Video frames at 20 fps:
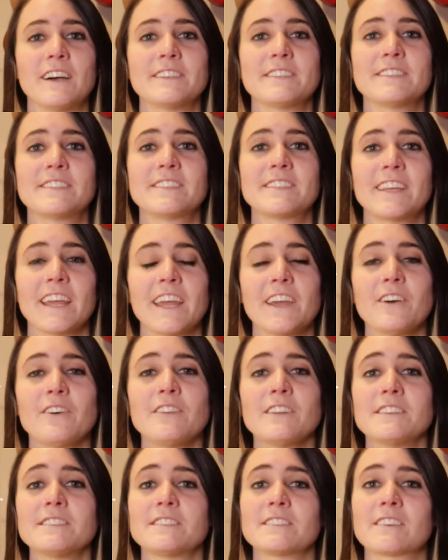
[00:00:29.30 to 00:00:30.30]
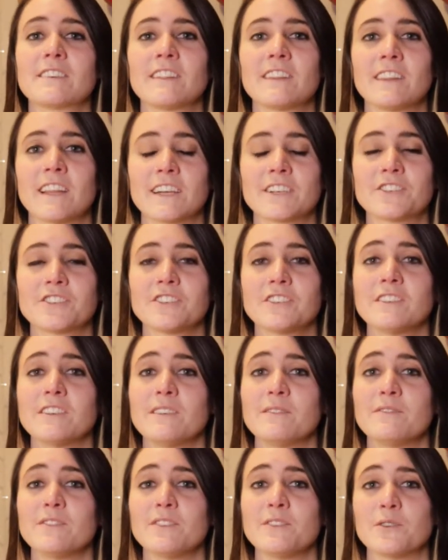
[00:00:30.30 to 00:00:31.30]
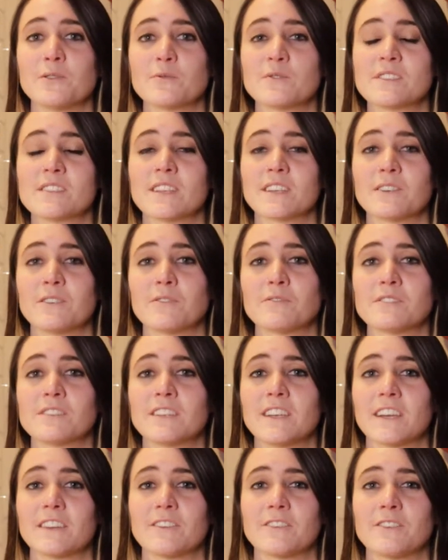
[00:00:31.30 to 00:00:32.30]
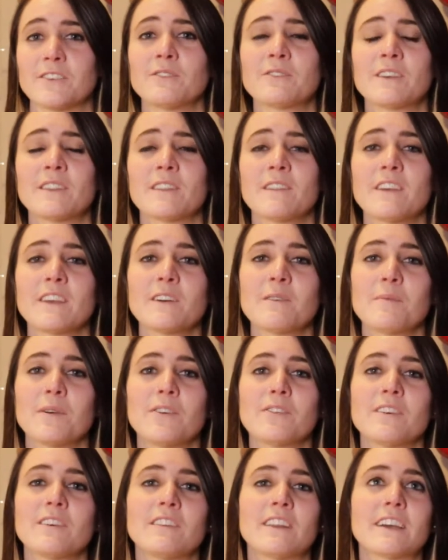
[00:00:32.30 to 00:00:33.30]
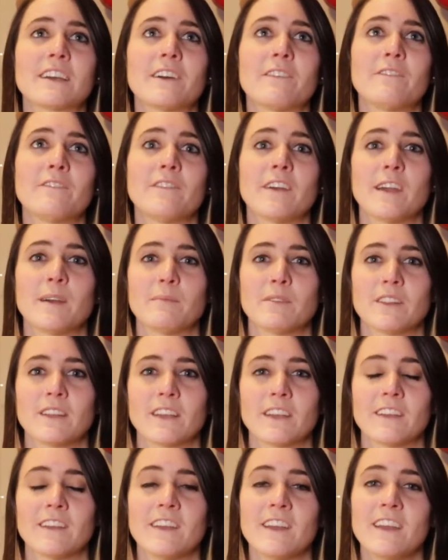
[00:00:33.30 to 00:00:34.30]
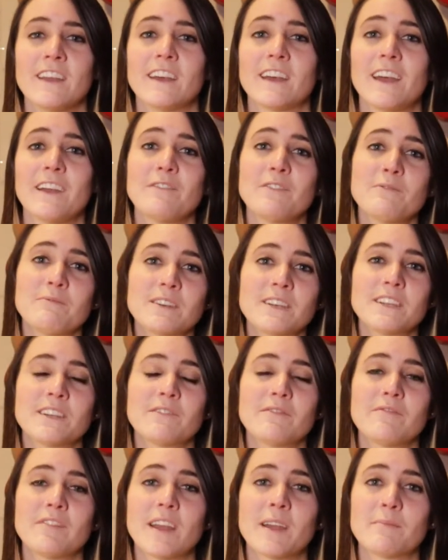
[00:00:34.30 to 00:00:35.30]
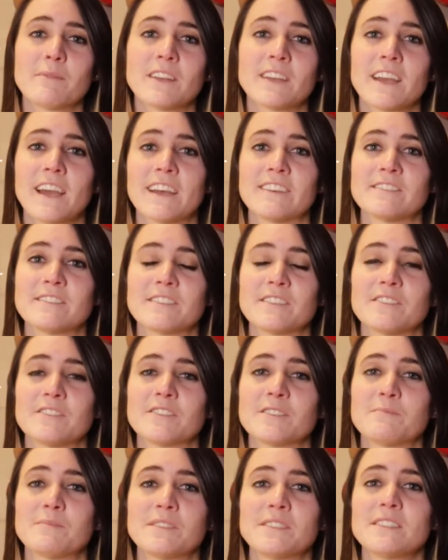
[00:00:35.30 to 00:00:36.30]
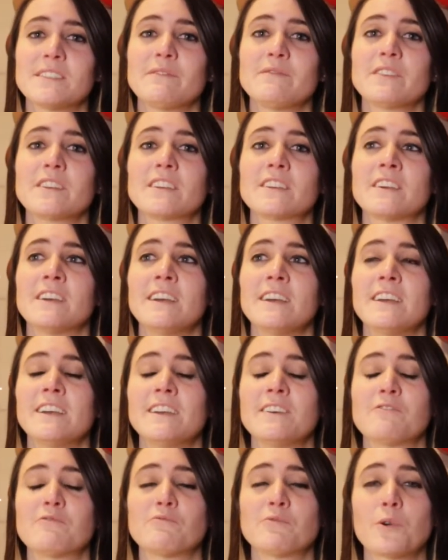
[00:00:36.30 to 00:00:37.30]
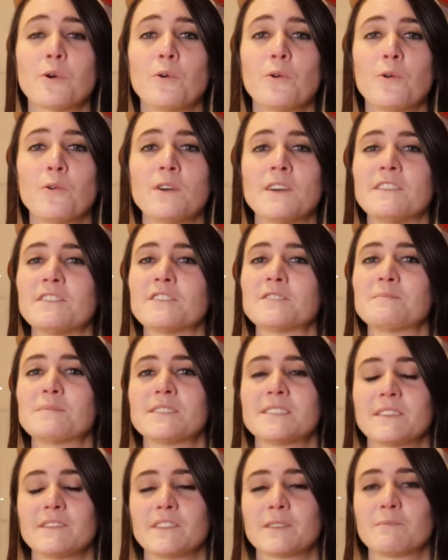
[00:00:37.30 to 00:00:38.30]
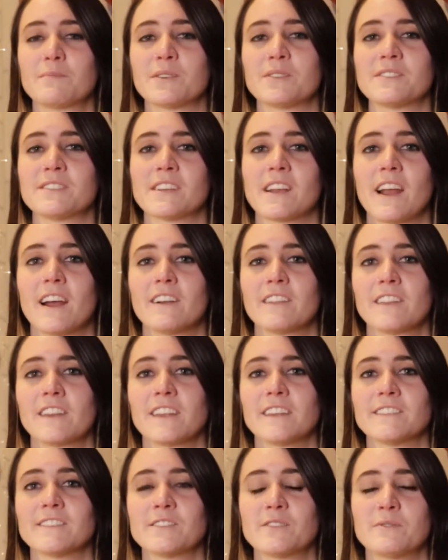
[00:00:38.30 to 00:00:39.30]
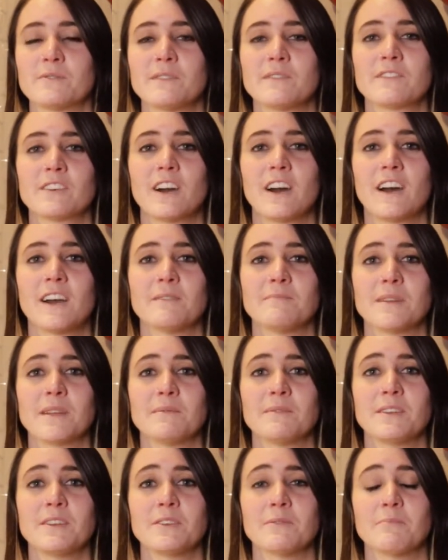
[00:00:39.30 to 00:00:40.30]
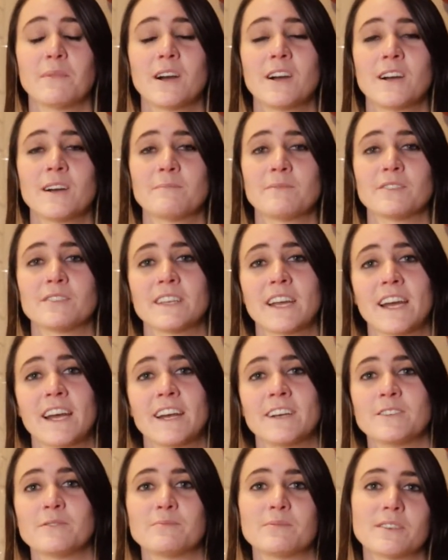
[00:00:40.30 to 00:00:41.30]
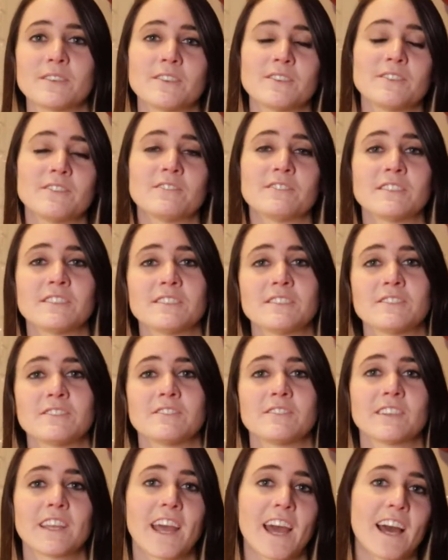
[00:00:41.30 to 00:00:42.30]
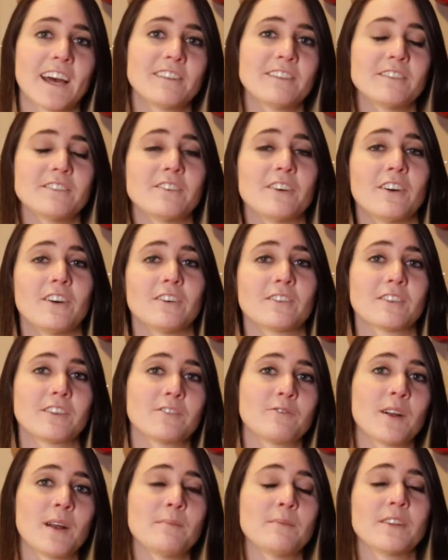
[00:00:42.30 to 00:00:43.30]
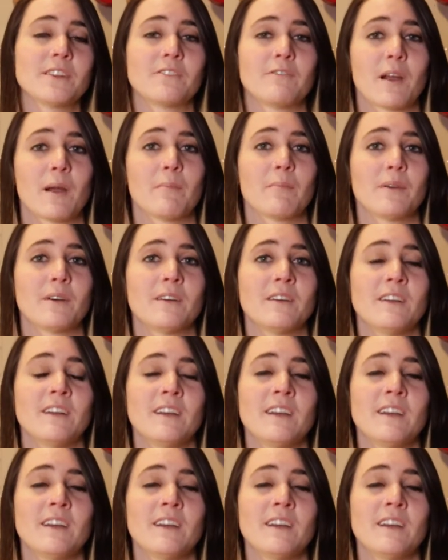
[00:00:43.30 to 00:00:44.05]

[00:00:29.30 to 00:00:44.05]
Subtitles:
A scale is a collection of notes that go together. You can think about it like a family. Everyone in the family has their specific role and their specific personality. So we've got maybe your mom, your dad, your brother, your sister, the cat, the dog, the grandma, the grandpa.